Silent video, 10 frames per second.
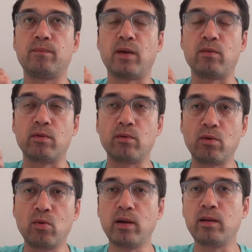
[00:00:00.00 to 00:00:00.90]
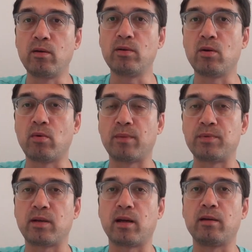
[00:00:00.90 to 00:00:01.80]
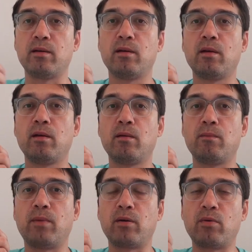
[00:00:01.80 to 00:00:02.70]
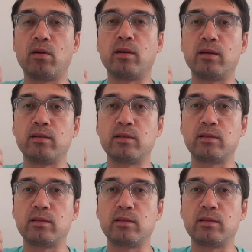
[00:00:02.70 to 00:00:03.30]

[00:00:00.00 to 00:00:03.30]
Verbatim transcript: that will overload your website by crawling